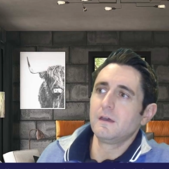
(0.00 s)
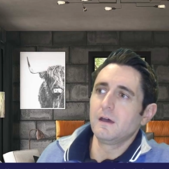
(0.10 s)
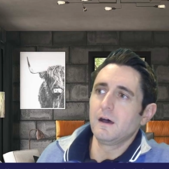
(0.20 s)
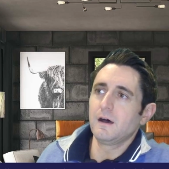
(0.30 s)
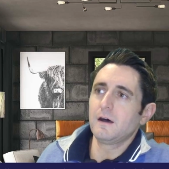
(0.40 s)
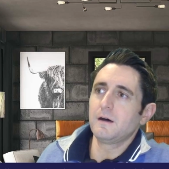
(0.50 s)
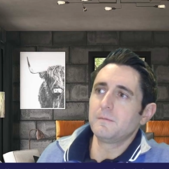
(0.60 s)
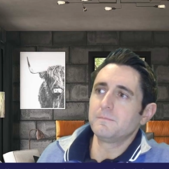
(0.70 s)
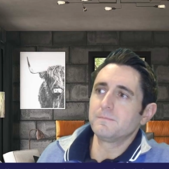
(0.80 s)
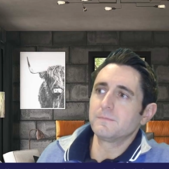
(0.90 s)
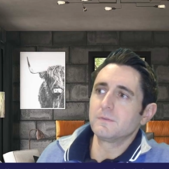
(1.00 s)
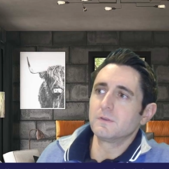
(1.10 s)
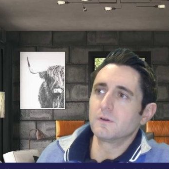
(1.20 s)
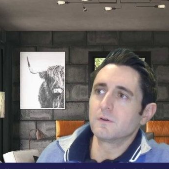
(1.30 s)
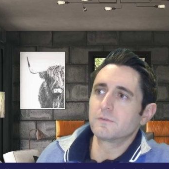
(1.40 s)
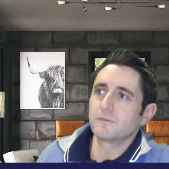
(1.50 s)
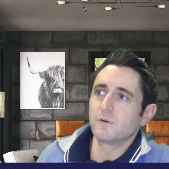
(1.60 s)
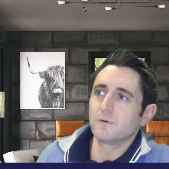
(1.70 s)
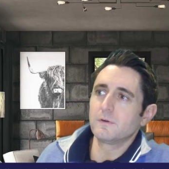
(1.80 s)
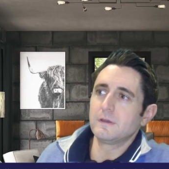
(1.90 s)

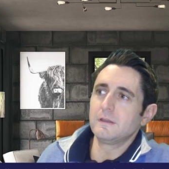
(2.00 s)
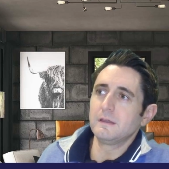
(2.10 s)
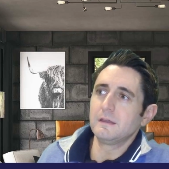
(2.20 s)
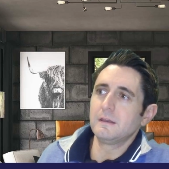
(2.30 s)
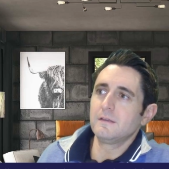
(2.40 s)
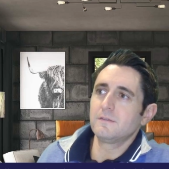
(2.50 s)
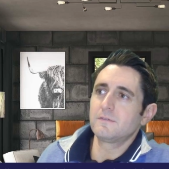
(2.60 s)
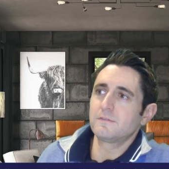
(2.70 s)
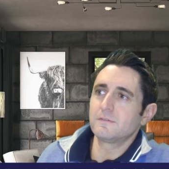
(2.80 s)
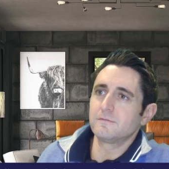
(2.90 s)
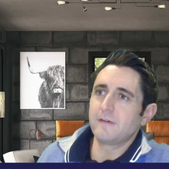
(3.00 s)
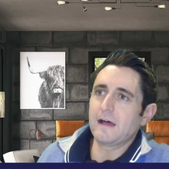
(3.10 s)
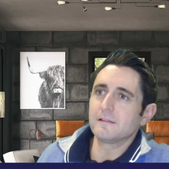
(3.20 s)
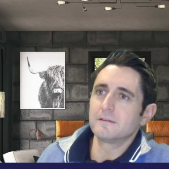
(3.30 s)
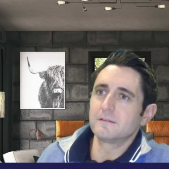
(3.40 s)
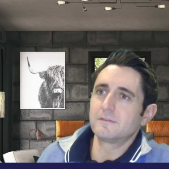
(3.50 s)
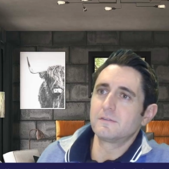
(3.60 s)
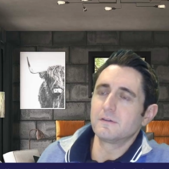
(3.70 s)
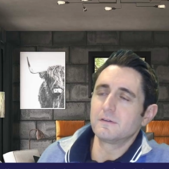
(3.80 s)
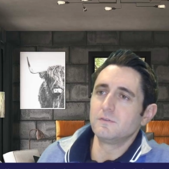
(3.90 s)
So it is valid
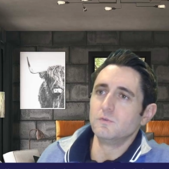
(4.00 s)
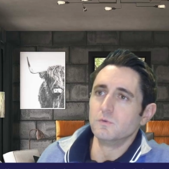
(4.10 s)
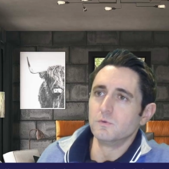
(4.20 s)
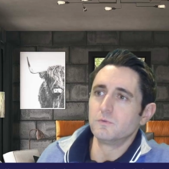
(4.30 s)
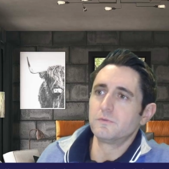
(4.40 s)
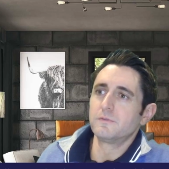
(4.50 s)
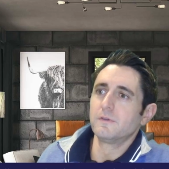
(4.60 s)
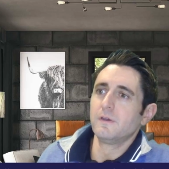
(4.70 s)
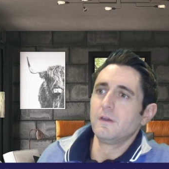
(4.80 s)
to use